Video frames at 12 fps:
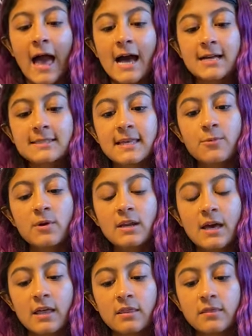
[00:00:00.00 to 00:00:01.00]
As they
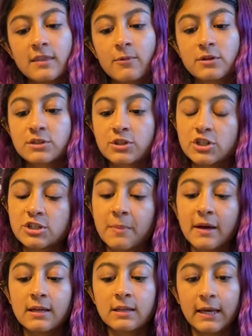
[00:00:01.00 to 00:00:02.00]
went in, they were searched
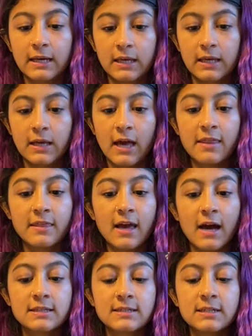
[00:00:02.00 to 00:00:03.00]
by a lady and they
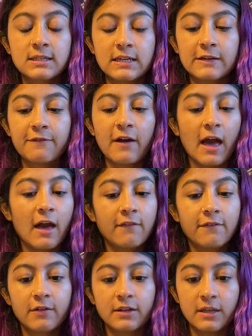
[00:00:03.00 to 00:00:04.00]
had to leave
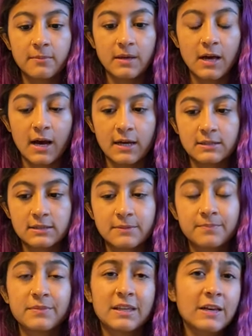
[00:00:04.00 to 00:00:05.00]
everything behind,
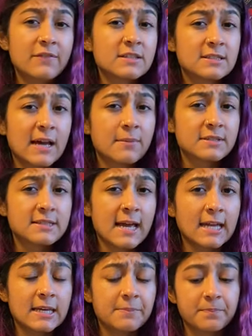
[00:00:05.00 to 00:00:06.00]
even Sam's
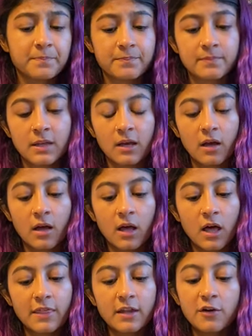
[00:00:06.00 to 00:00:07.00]
teddy.
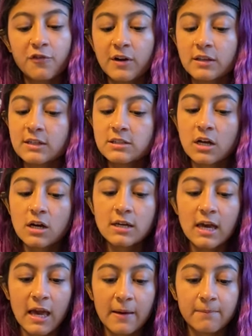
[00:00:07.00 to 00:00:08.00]
Then a friendly dog
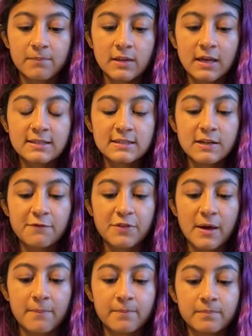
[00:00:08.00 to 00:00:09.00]
came and sniffed
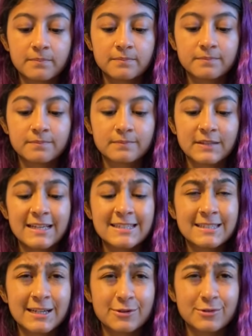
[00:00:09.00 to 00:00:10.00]
them.
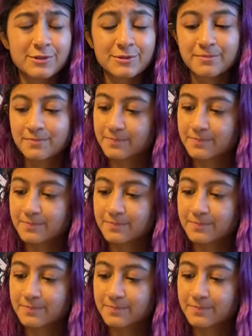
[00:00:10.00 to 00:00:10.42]
It tickled.